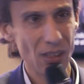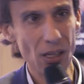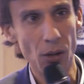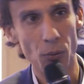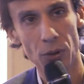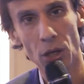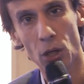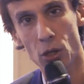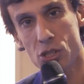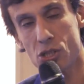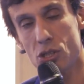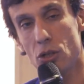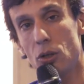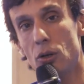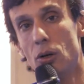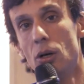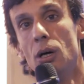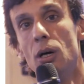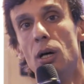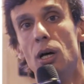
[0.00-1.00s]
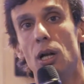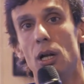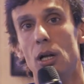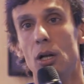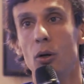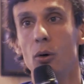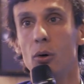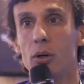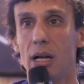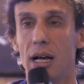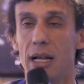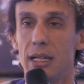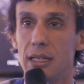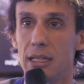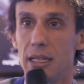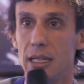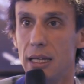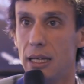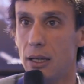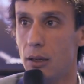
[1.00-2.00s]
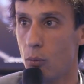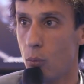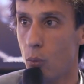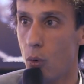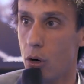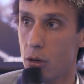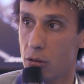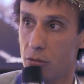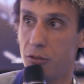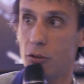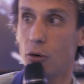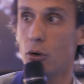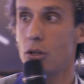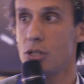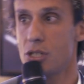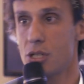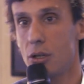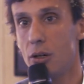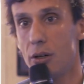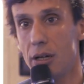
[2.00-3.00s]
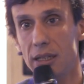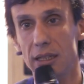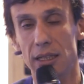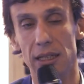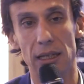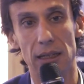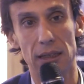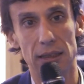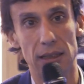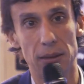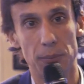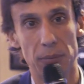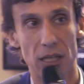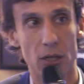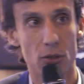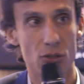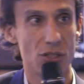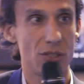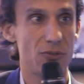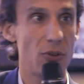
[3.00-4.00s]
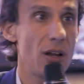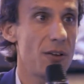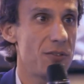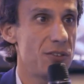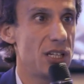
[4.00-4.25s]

We also look at the workforce, no? And because 12